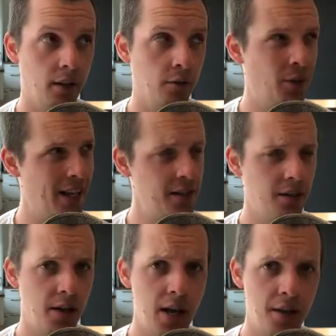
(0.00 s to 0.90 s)

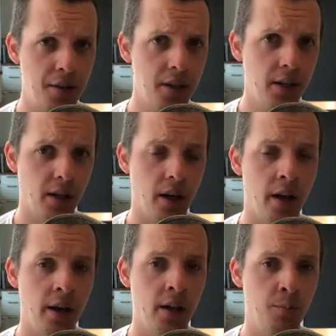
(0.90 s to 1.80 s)
yesterday, I think.
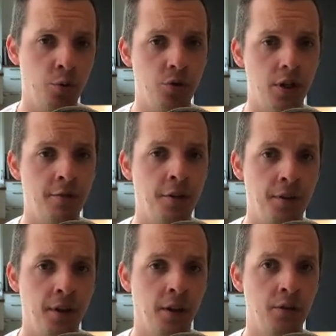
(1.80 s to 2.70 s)
I pushed
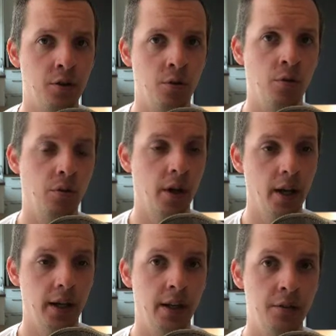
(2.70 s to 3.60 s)
everything so
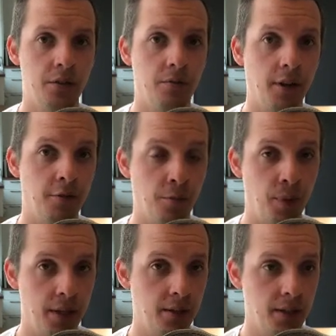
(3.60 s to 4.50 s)
it's ready for
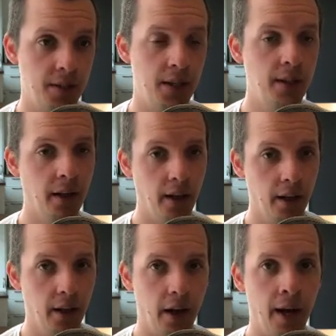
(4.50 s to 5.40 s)
beta testing.
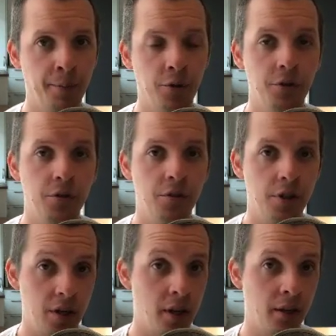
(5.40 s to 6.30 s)
I'm going to
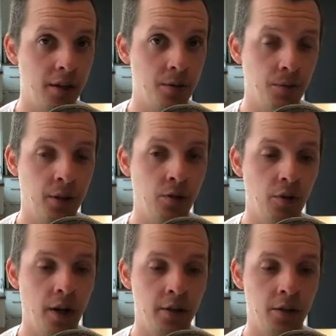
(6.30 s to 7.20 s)
share this with
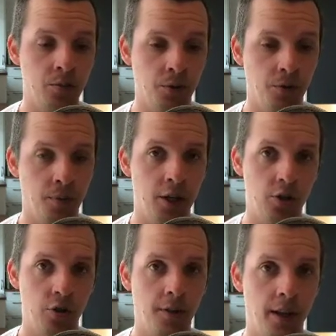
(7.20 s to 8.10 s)
you. I just want to make sure